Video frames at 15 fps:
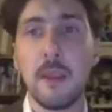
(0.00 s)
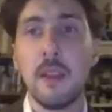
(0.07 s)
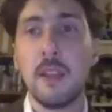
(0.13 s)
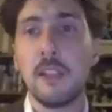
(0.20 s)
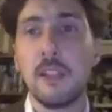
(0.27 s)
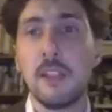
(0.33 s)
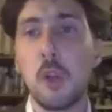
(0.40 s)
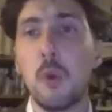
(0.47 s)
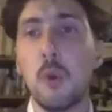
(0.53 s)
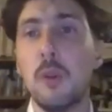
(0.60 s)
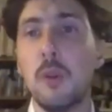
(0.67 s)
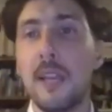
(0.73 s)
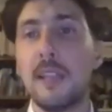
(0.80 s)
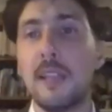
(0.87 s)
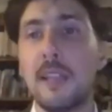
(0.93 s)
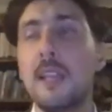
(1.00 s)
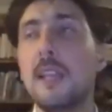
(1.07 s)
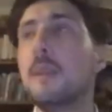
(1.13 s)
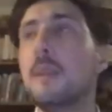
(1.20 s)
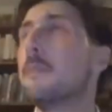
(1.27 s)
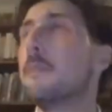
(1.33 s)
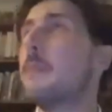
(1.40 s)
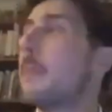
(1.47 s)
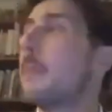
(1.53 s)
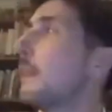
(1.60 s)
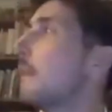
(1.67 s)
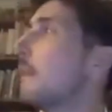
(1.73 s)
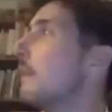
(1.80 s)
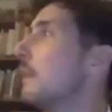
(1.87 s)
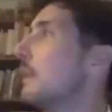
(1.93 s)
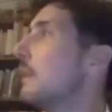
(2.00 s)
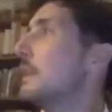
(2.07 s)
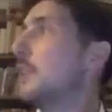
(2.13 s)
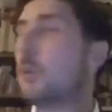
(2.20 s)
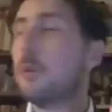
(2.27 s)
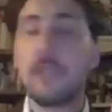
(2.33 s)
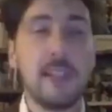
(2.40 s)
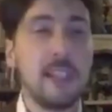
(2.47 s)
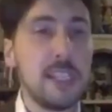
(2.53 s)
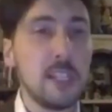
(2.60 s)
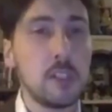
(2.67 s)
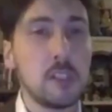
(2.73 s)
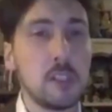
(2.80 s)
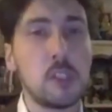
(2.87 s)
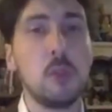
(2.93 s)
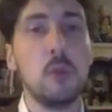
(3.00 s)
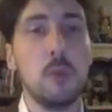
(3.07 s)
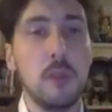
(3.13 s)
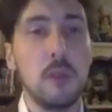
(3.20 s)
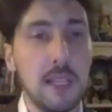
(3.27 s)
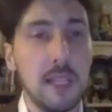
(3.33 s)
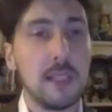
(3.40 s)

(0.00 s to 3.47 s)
So like he he took the decisions to like